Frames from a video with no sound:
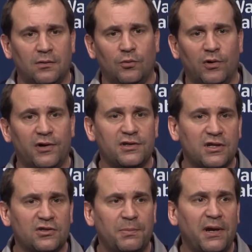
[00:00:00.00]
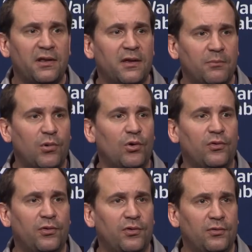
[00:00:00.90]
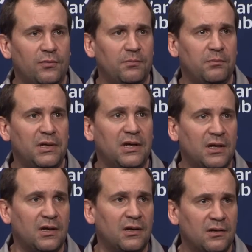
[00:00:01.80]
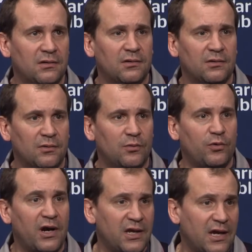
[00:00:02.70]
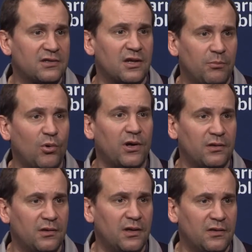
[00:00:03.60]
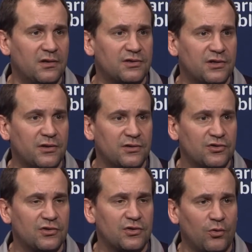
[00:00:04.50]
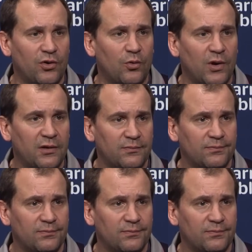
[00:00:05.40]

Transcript: We're anticipating them both being ready at some point in this series. Just don't know when.